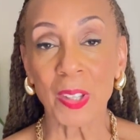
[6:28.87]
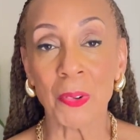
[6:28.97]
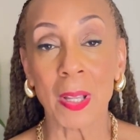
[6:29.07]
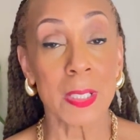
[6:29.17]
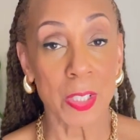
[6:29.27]

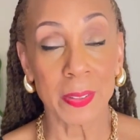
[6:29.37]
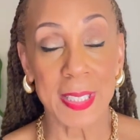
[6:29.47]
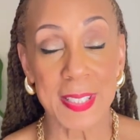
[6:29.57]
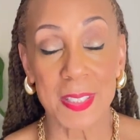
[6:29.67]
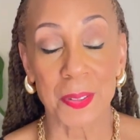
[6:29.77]
Right, adult
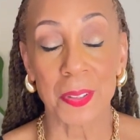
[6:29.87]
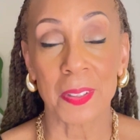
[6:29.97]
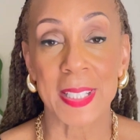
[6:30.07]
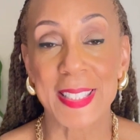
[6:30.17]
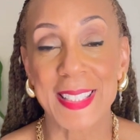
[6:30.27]
nieces, they're adult
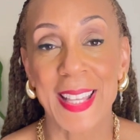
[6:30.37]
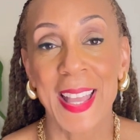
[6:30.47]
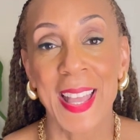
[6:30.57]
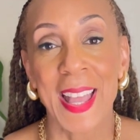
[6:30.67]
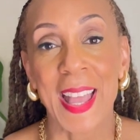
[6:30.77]
nieces.
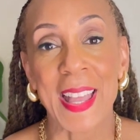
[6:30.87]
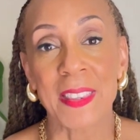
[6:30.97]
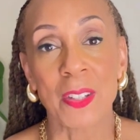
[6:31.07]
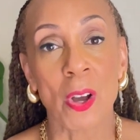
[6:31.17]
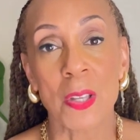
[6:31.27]

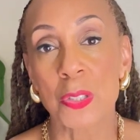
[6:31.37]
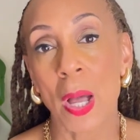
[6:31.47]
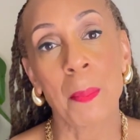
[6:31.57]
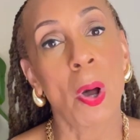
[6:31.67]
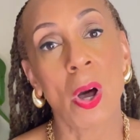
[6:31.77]
And then also
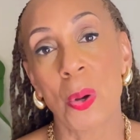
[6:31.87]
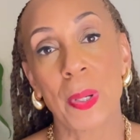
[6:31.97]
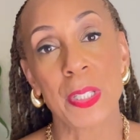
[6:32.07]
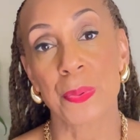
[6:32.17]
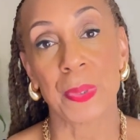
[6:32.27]
I'm
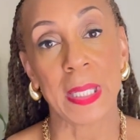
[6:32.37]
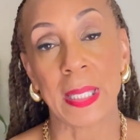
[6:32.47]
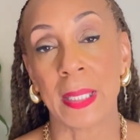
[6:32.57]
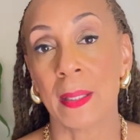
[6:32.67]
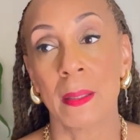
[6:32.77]
always
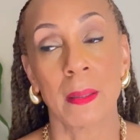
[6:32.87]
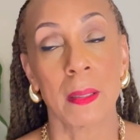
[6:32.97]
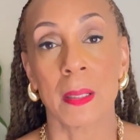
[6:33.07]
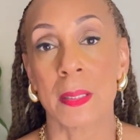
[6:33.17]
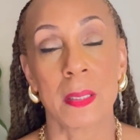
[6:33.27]
reading
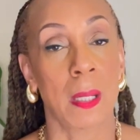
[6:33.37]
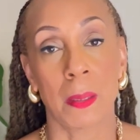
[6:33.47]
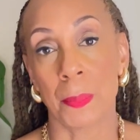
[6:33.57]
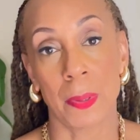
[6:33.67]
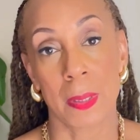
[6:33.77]
a ton
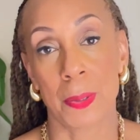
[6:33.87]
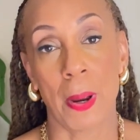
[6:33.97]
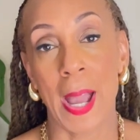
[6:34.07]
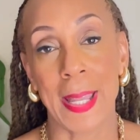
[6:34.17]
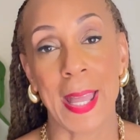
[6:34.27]
of books
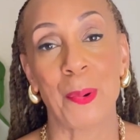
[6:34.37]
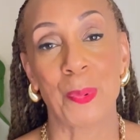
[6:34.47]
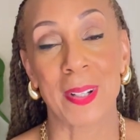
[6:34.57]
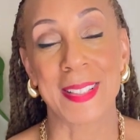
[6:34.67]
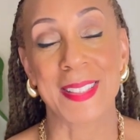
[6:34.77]
right at
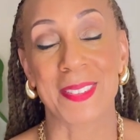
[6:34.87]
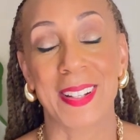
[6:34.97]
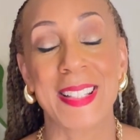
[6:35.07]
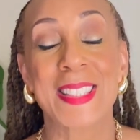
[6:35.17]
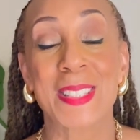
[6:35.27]
once,
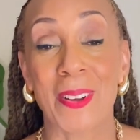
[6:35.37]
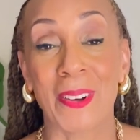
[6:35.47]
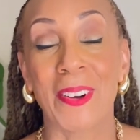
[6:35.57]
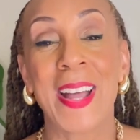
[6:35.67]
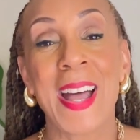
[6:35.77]
right?
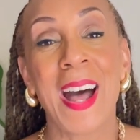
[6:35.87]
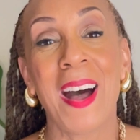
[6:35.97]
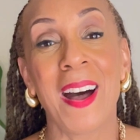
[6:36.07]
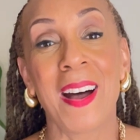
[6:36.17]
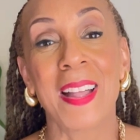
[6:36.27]
So
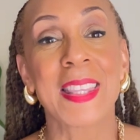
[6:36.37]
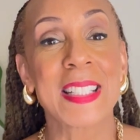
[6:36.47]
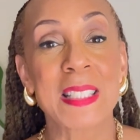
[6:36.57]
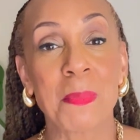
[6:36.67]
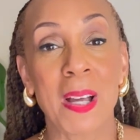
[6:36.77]

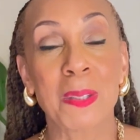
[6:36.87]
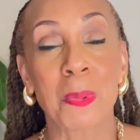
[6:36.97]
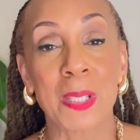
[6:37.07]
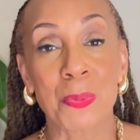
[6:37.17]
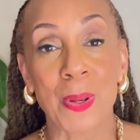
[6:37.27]
this month
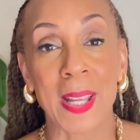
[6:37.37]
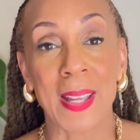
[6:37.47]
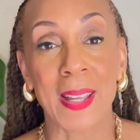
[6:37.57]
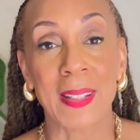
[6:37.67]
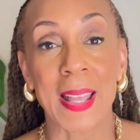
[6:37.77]
we
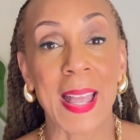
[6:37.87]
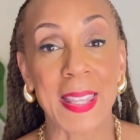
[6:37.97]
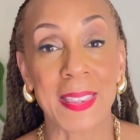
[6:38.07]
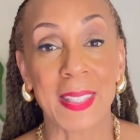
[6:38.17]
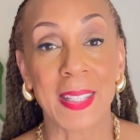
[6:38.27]
read
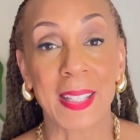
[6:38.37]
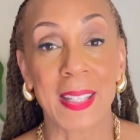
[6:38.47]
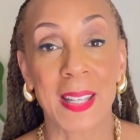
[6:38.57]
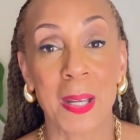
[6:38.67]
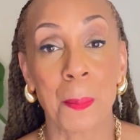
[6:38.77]
Ethic
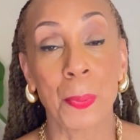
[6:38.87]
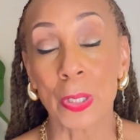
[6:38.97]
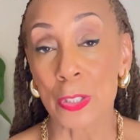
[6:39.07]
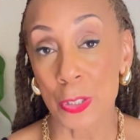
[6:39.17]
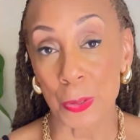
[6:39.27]

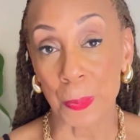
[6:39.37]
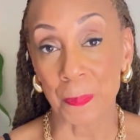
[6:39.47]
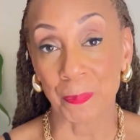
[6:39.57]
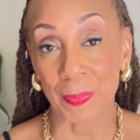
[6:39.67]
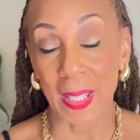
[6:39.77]
Book 2,
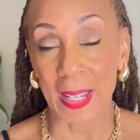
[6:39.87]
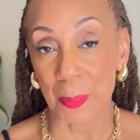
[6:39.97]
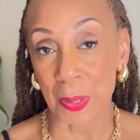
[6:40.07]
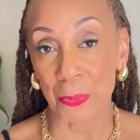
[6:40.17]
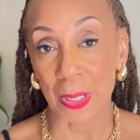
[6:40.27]
and
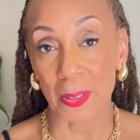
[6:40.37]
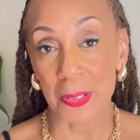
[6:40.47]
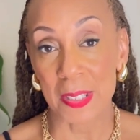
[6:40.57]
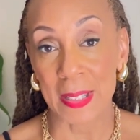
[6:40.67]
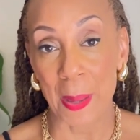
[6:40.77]
I'm going to read a
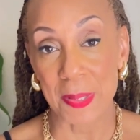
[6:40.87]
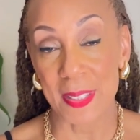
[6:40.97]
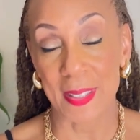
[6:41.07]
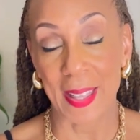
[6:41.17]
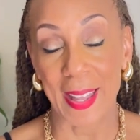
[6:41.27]
little
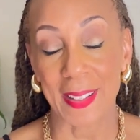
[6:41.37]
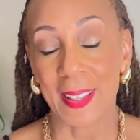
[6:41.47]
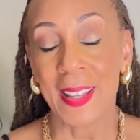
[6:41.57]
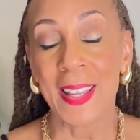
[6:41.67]
synopsis of that.